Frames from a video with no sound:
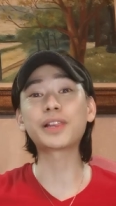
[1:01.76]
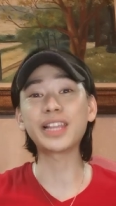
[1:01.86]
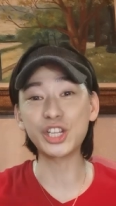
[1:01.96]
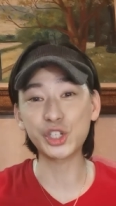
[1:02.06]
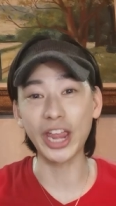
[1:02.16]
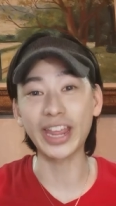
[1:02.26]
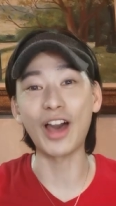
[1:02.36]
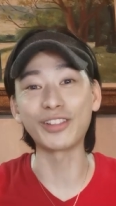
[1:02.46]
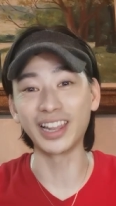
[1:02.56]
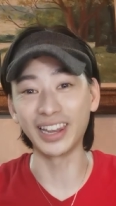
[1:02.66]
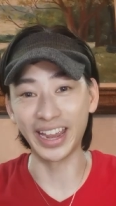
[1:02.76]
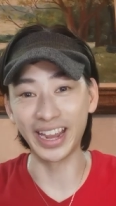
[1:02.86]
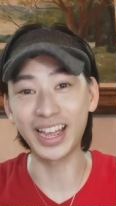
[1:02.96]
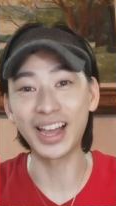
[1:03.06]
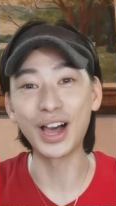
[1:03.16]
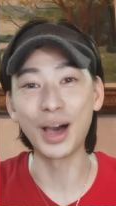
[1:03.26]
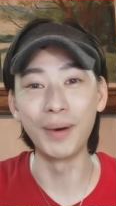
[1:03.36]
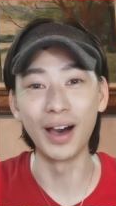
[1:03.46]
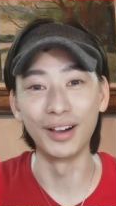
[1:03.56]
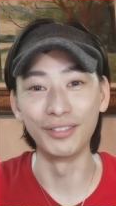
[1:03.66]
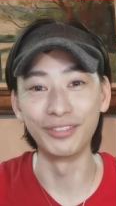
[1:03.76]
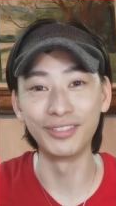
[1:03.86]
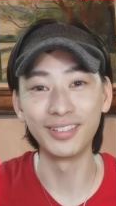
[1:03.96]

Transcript: please check out the link above.